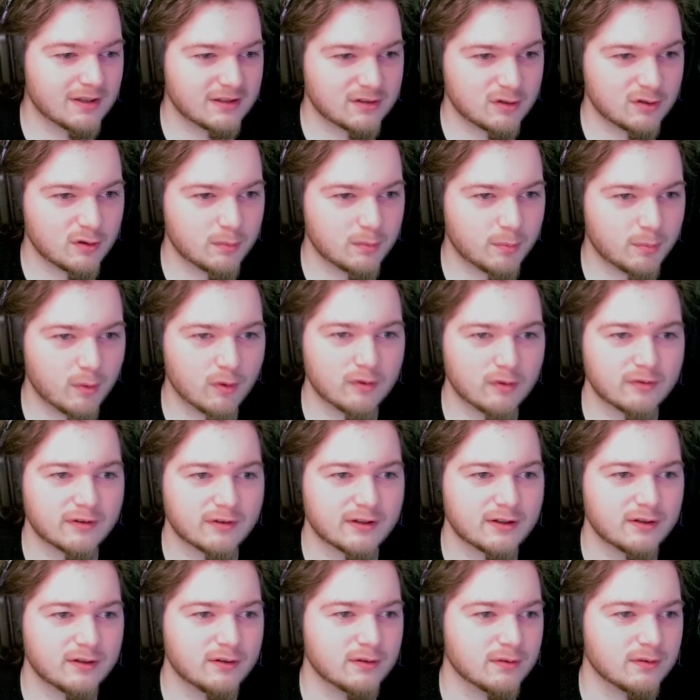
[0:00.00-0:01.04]
to a poor
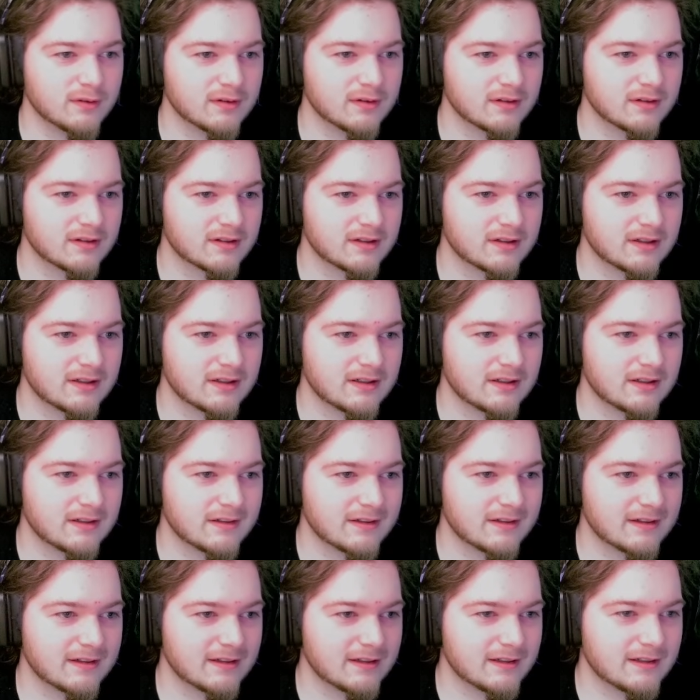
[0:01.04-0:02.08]
raccoon?
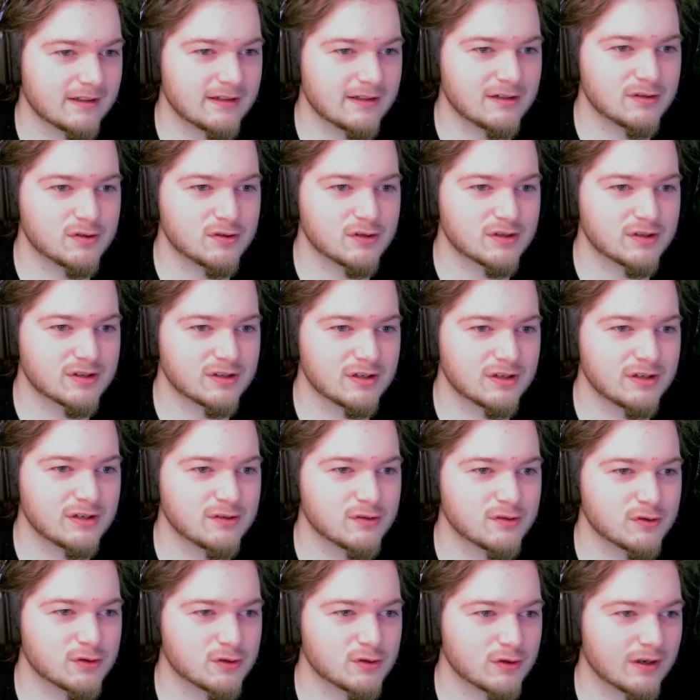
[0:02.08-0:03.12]
He's just
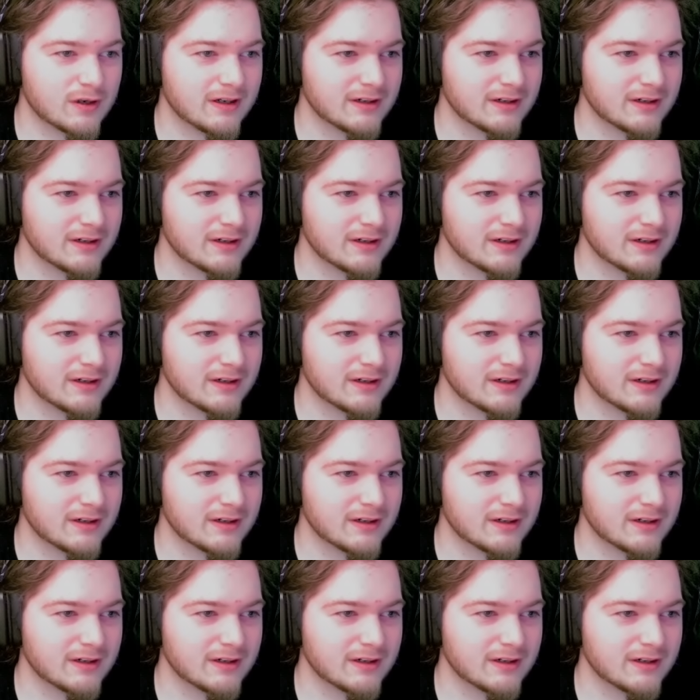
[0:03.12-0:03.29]
trying to